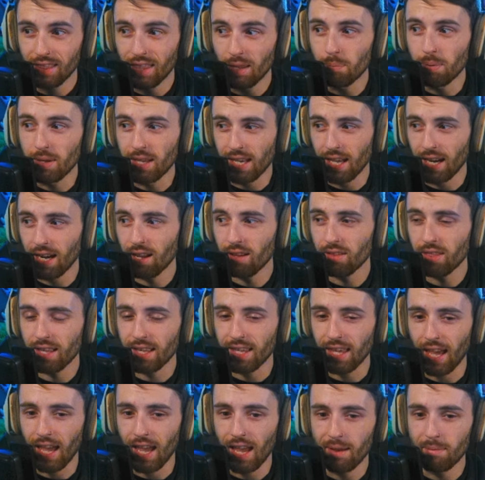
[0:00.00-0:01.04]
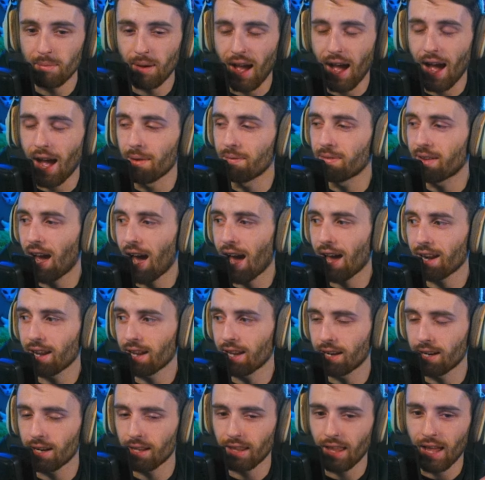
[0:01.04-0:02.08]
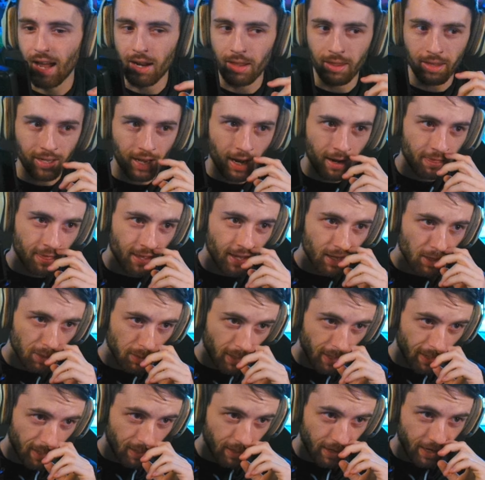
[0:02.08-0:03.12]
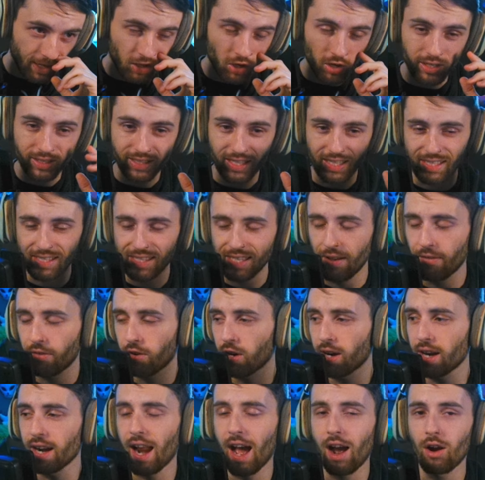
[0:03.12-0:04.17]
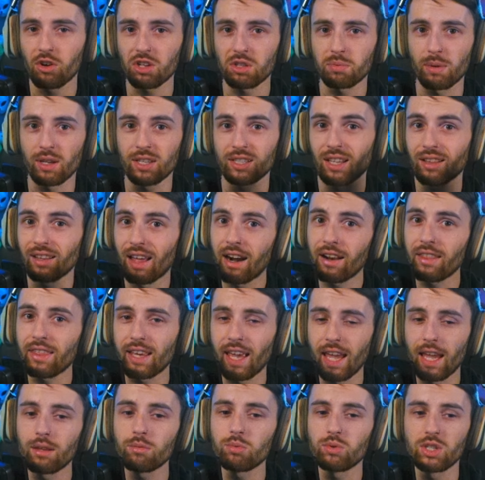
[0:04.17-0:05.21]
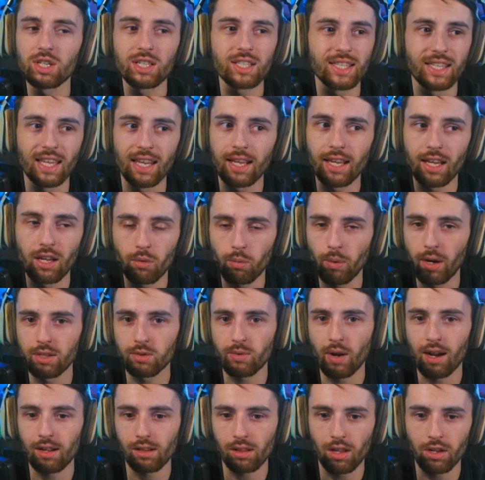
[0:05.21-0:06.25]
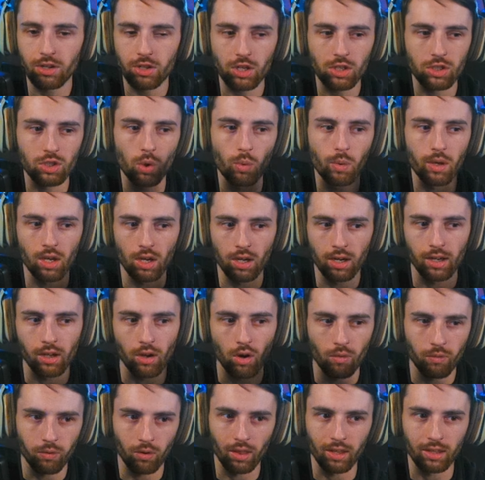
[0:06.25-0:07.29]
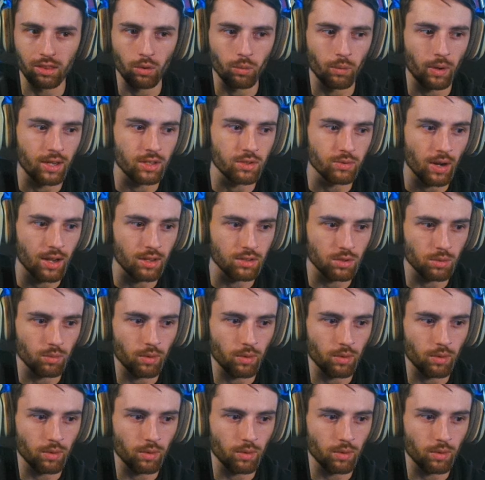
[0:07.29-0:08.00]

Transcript: the beginning of the game, I've gotten, I think it took us like 7 or 8 hours because a lot of the games we just didn't get Raze rocket launchers, so we couldn't go for like the Raze routes or